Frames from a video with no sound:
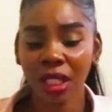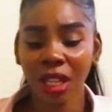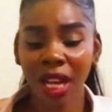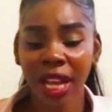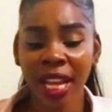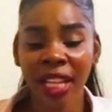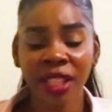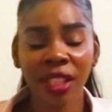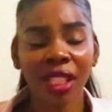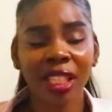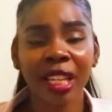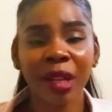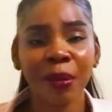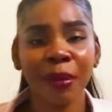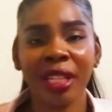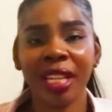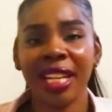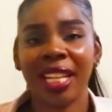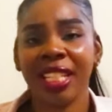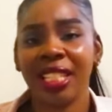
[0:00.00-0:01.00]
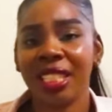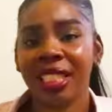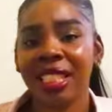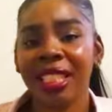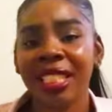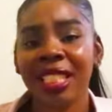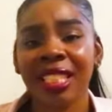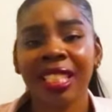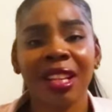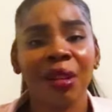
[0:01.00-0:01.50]
and the Cayman
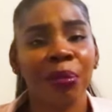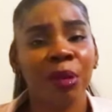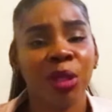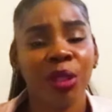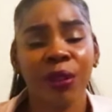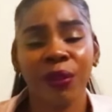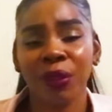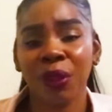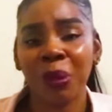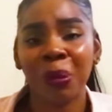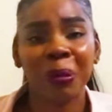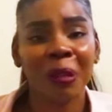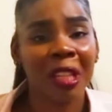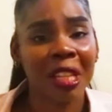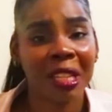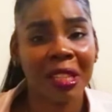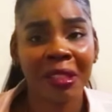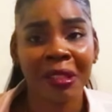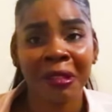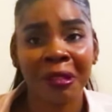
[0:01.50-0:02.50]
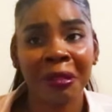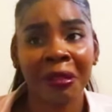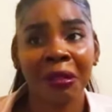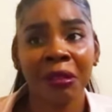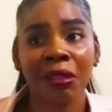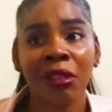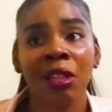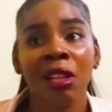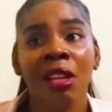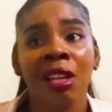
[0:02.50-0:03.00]
Islands is a beautiful place
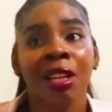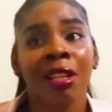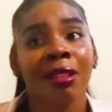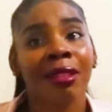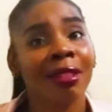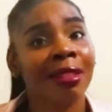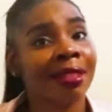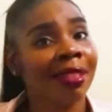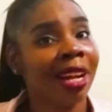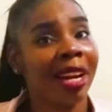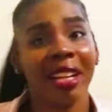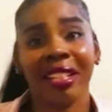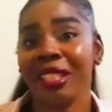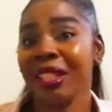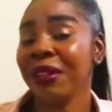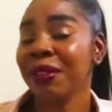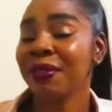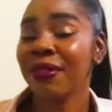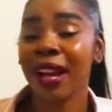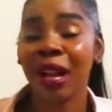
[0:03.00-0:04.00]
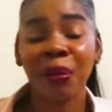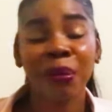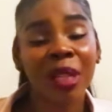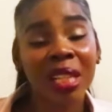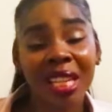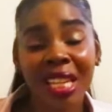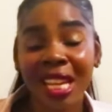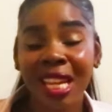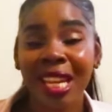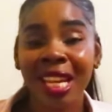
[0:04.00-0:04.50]
to start a
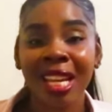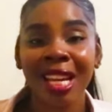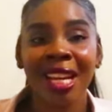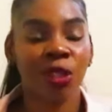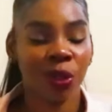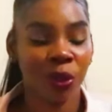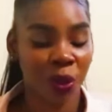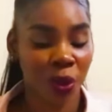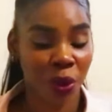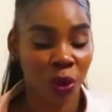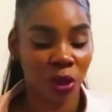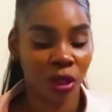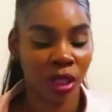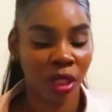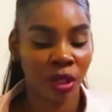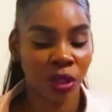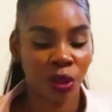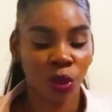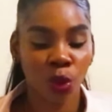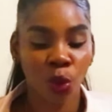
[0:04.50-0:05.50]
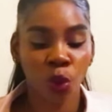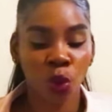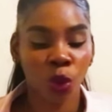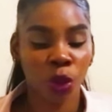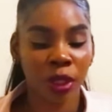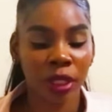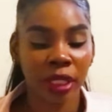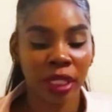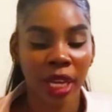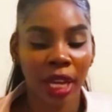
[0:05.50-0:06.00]
family. So
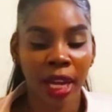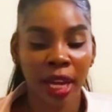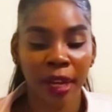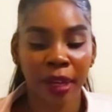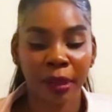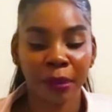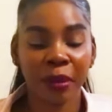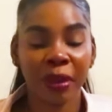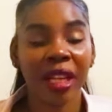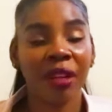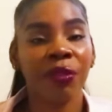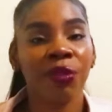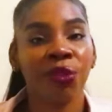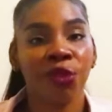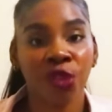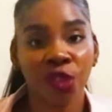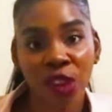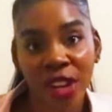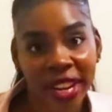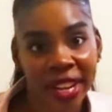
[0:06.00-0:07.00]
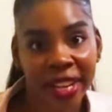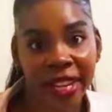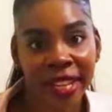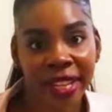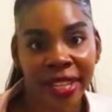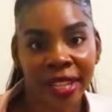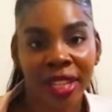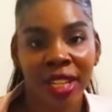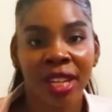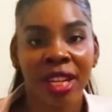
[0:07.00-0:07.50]
don't be
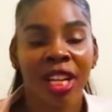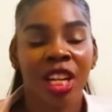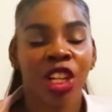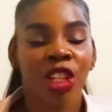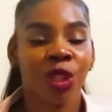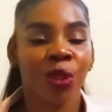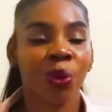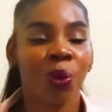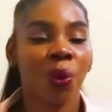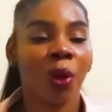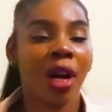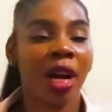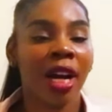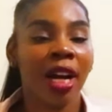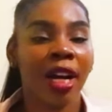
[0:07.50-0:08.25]
afraid to